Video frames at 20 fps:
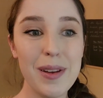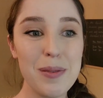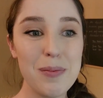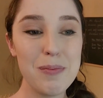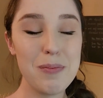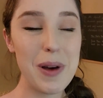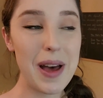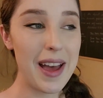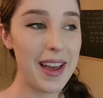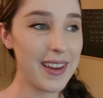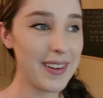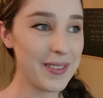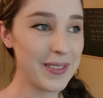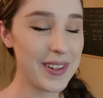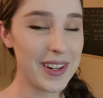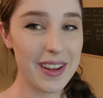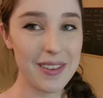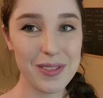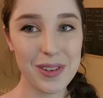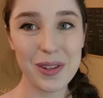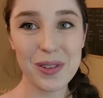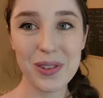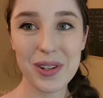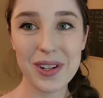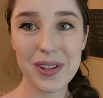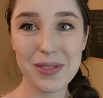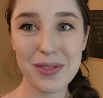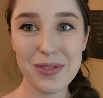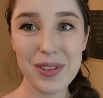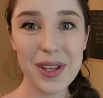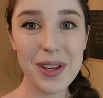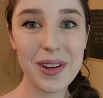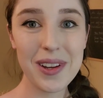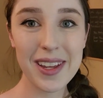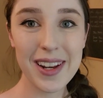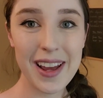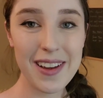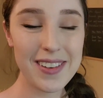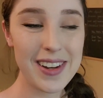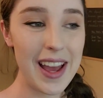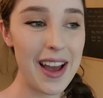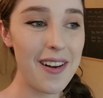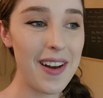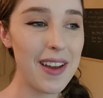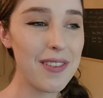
But whatever, we're figuring it out now.